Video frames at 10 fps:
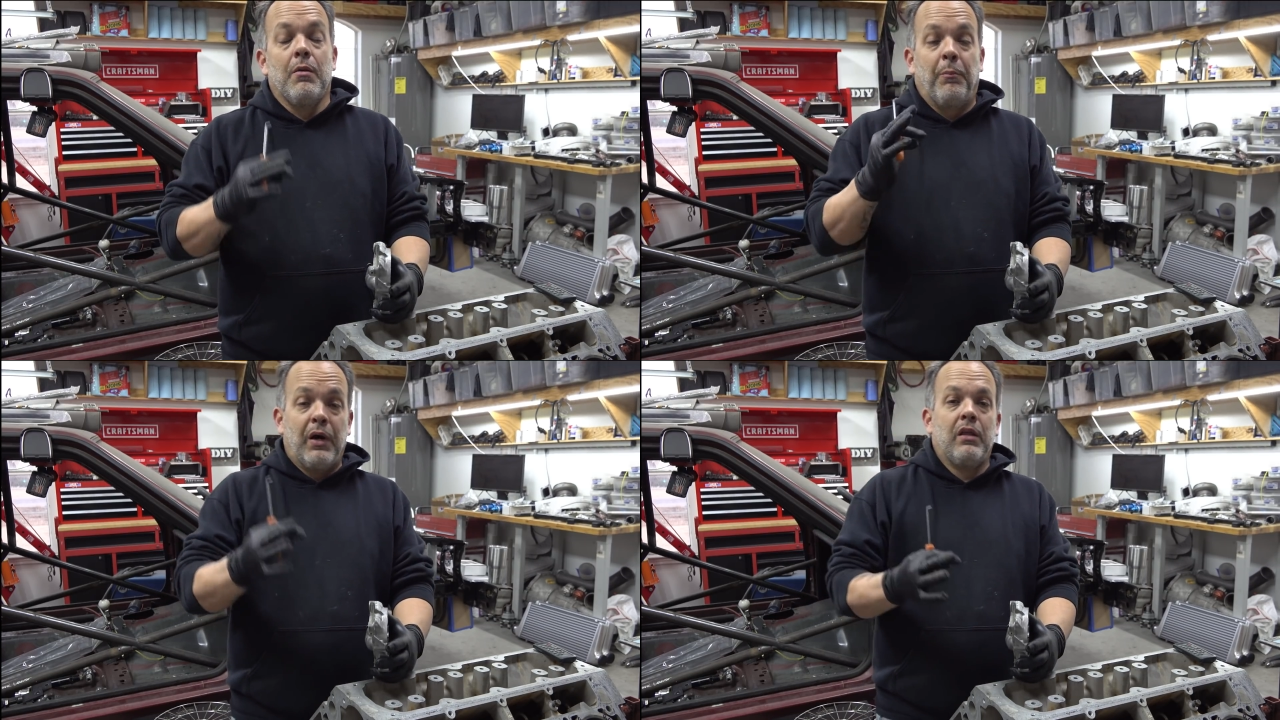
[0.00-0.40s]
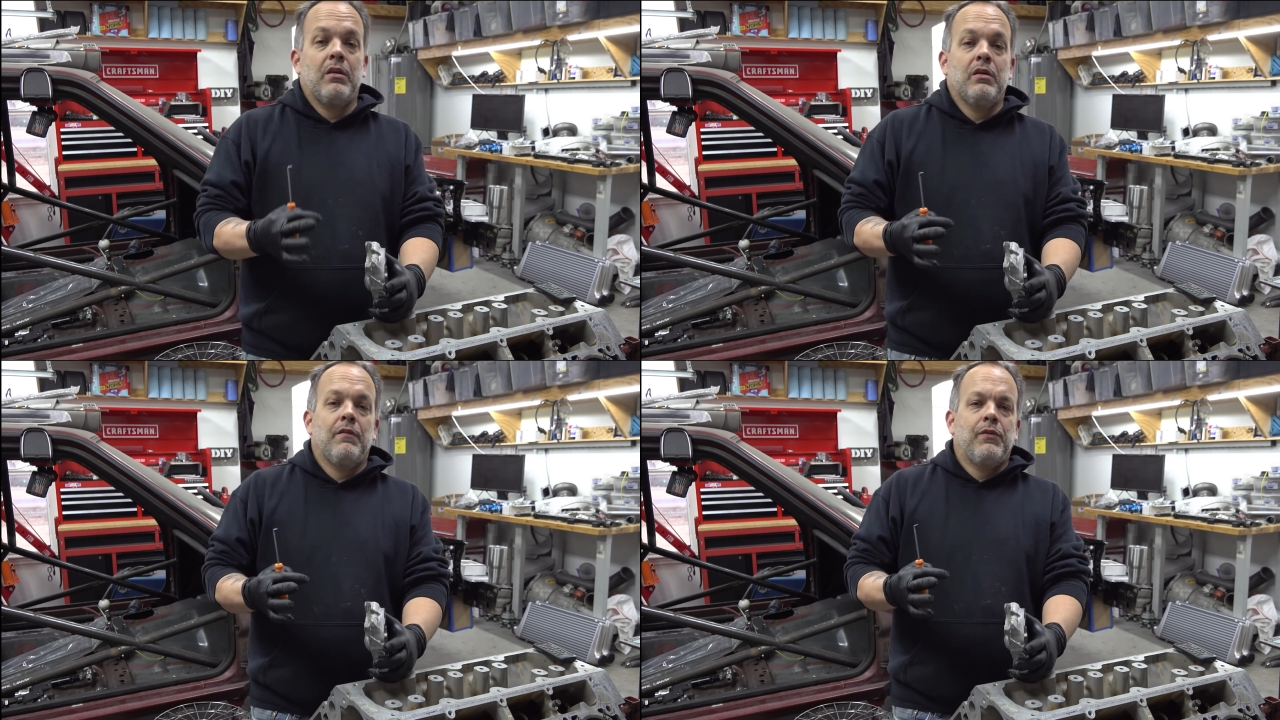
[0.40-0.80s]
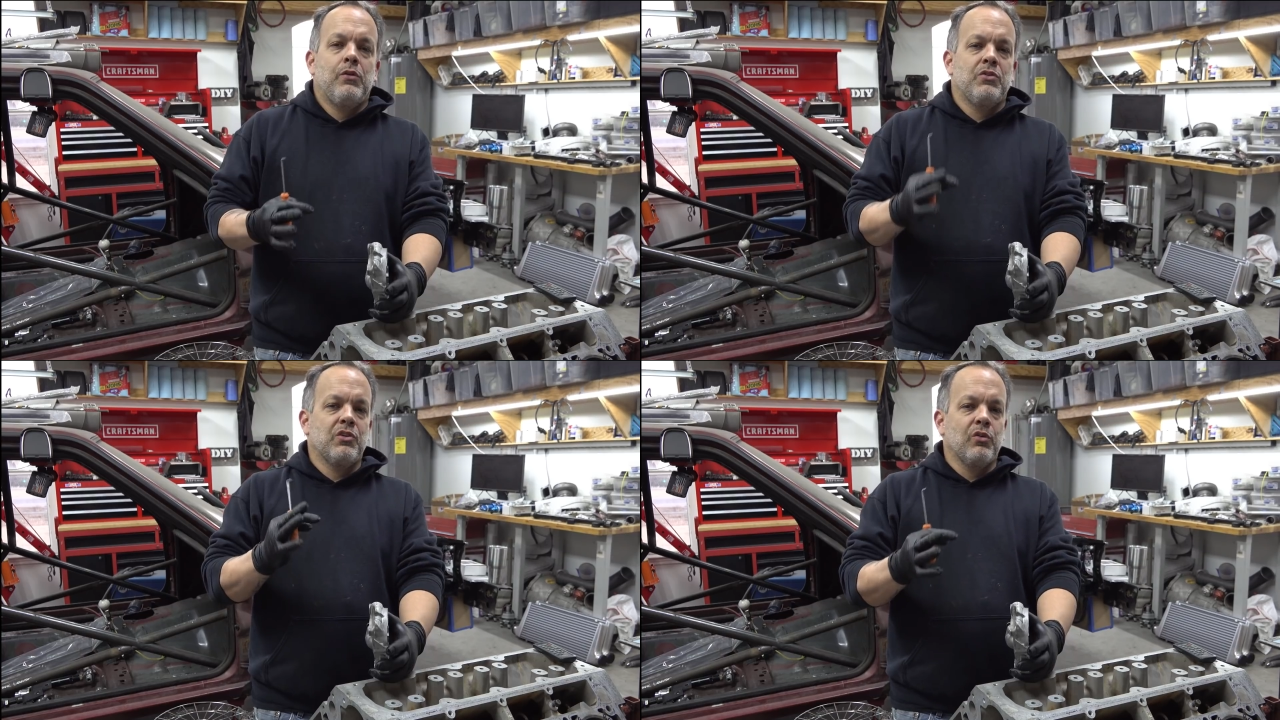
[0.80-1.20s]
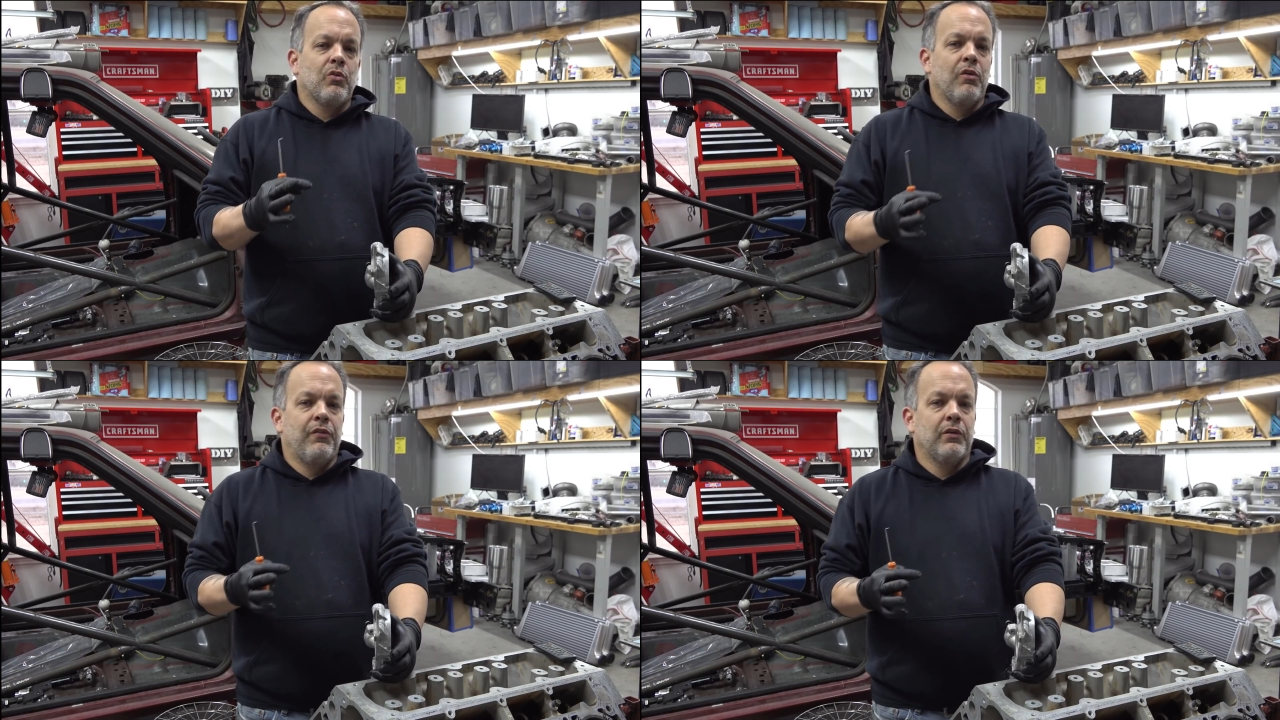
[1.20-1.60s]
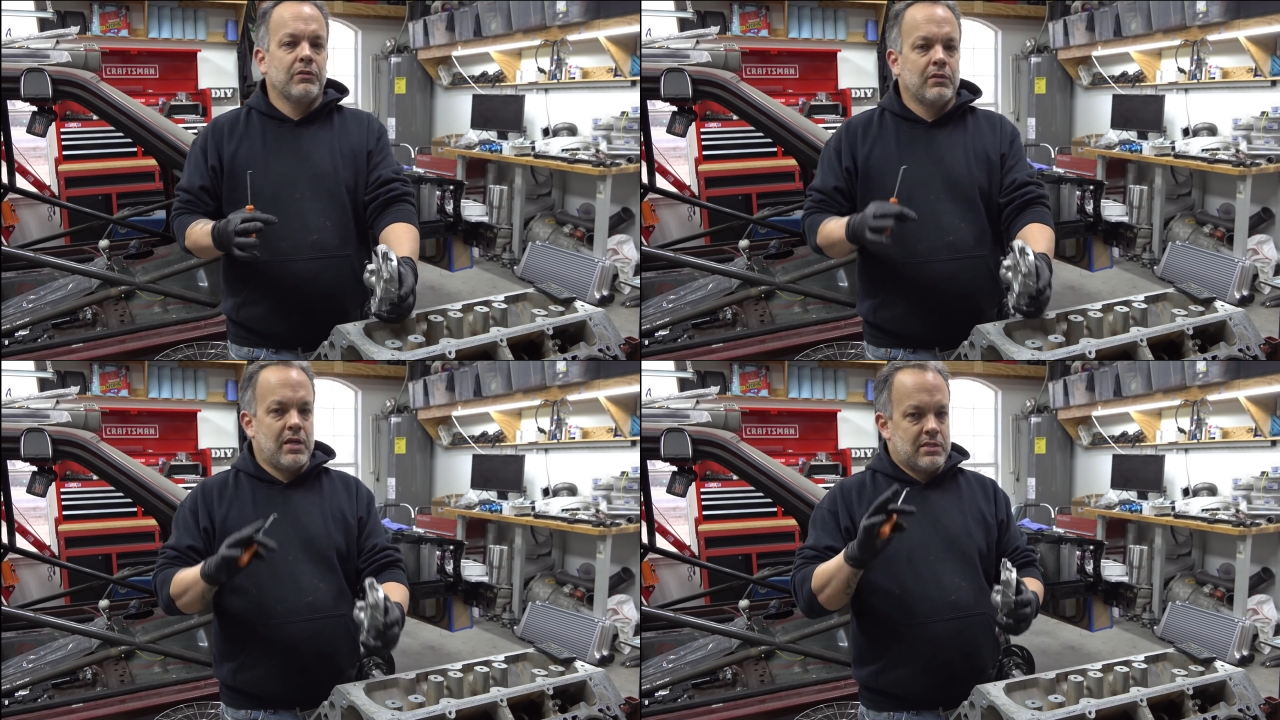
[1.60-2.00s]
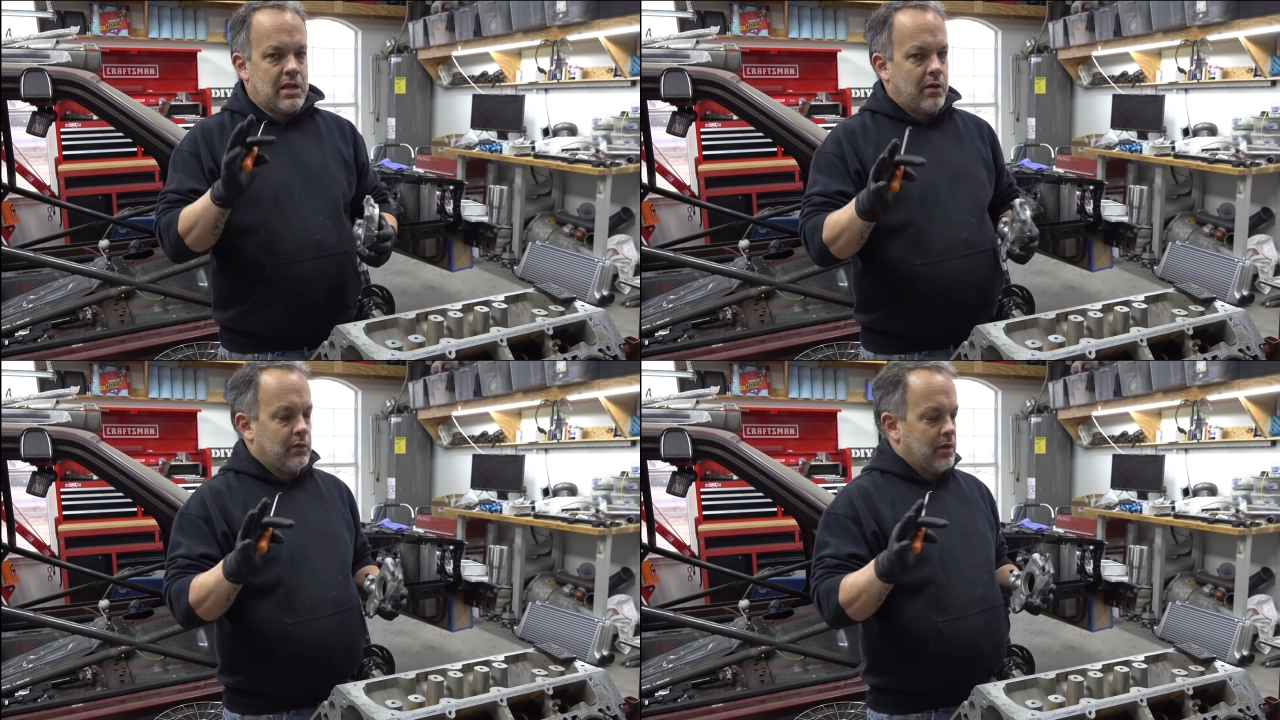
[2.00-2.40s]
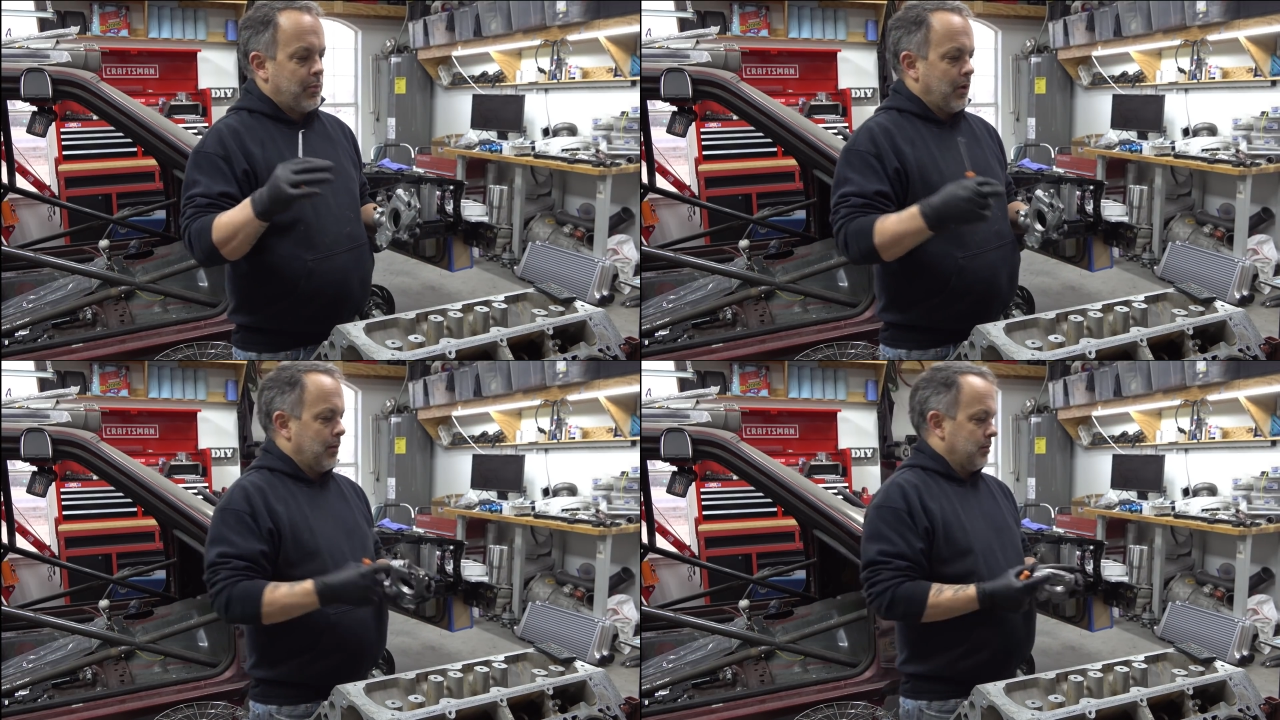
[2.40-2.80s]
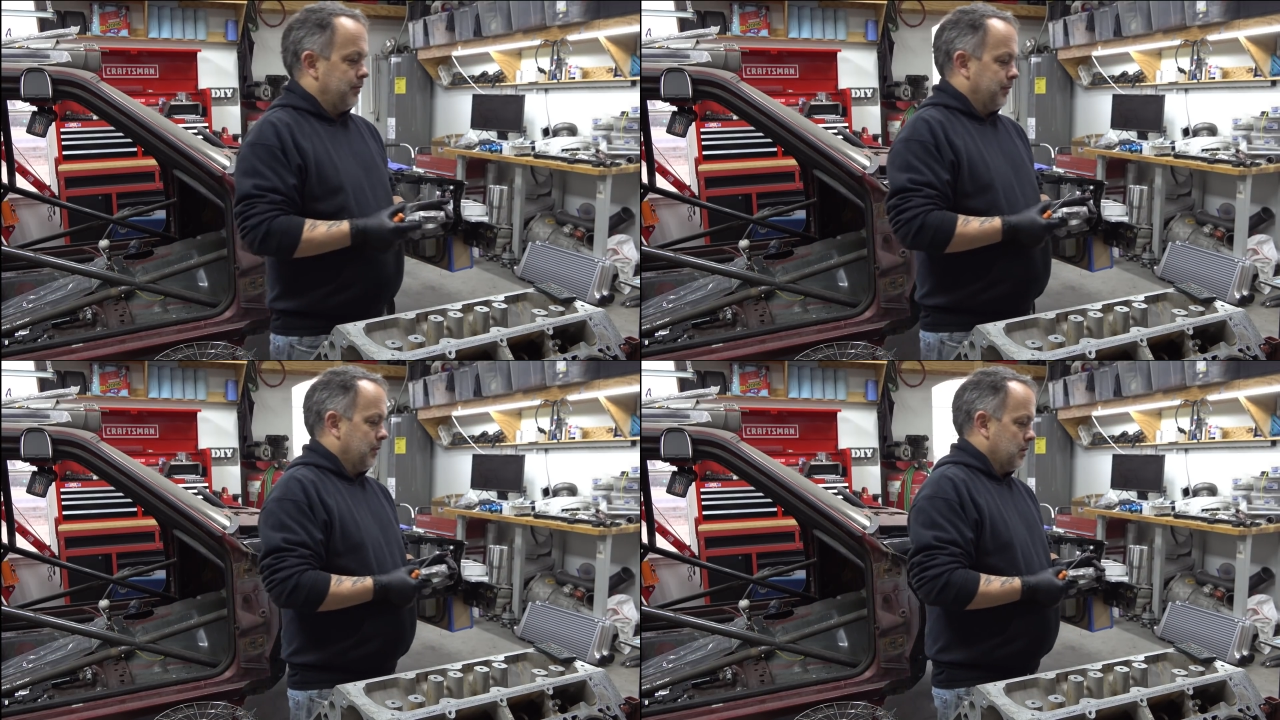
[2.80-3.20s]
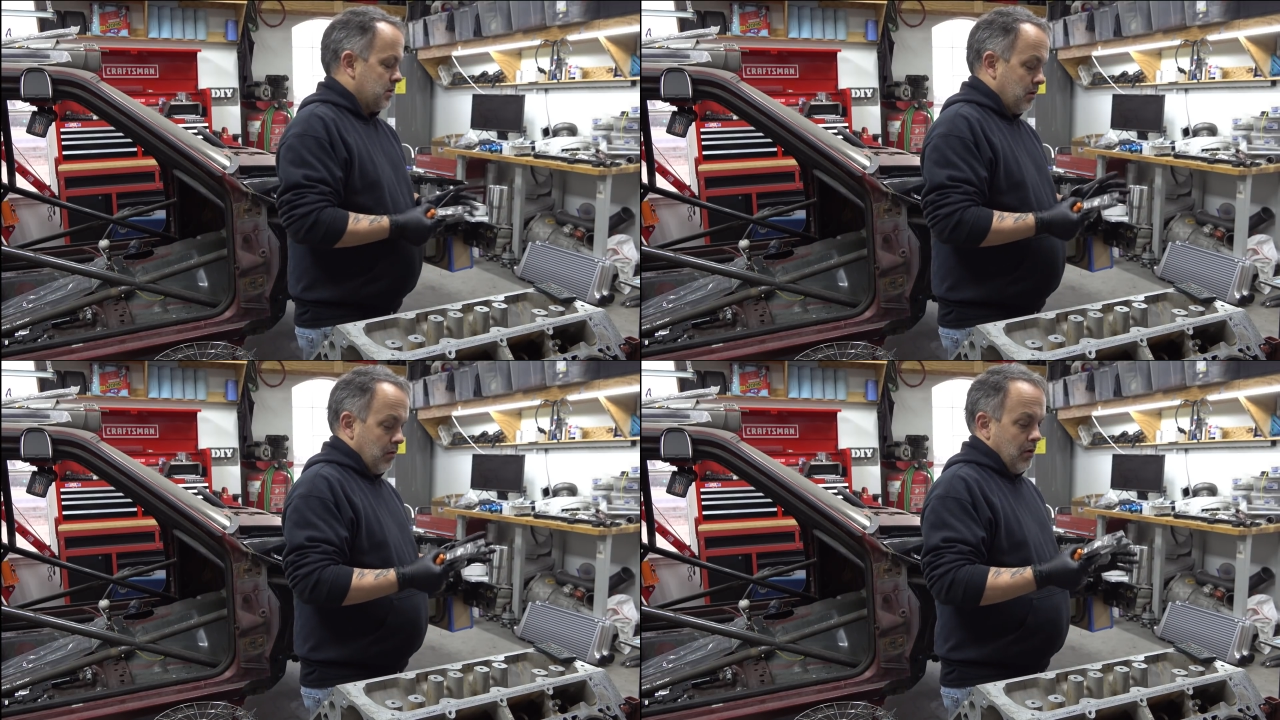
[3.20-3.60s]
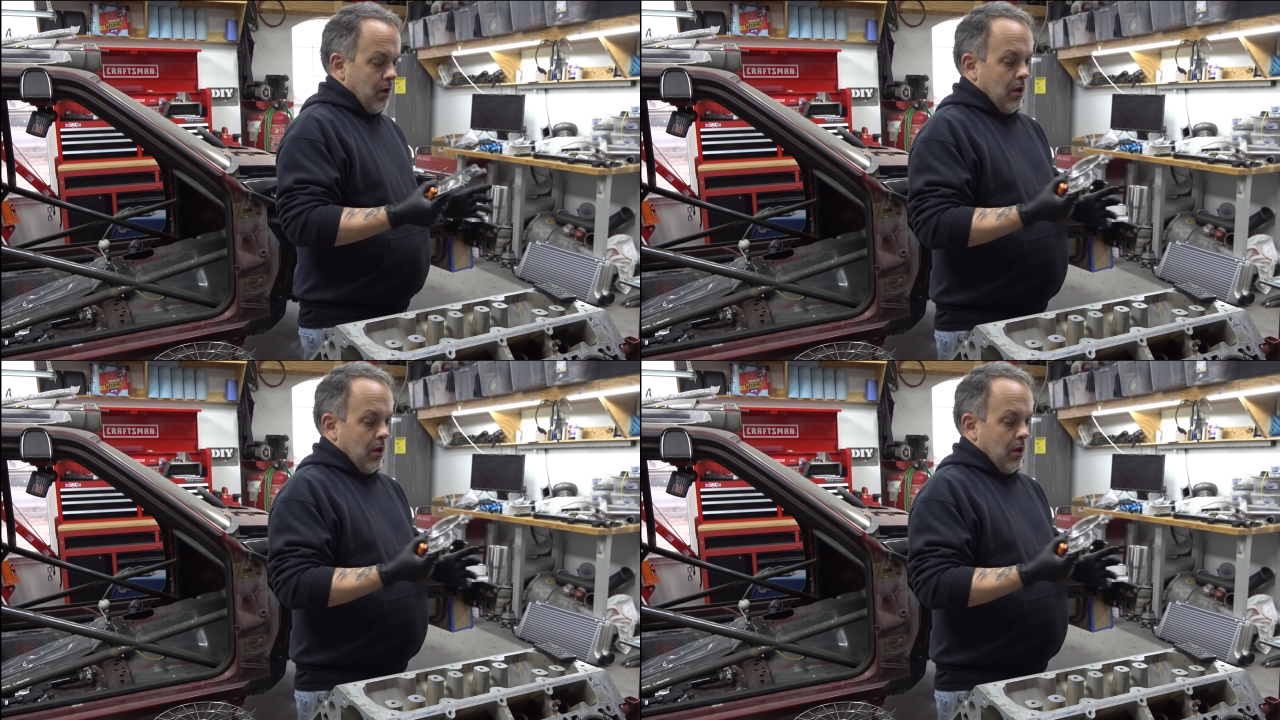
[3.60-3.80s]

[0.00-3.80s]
But if you use a good oil filter, that's not really a problem. So